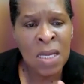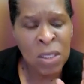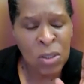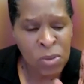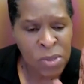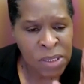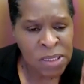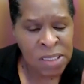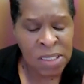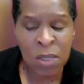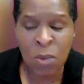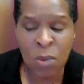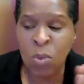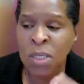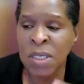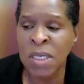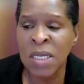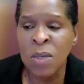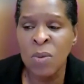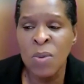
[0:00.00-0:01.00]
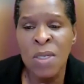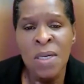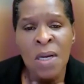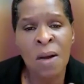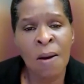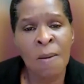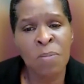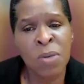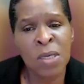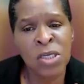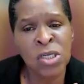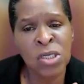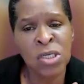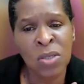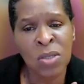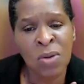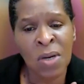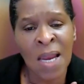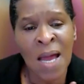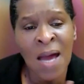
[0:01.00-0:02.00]
you see what he will accomplish
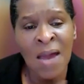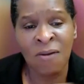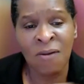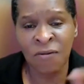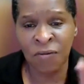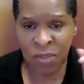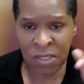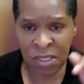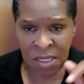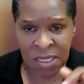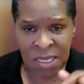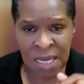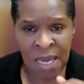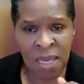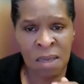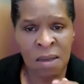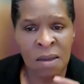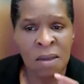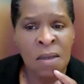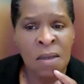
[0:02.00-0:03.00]
in your life today.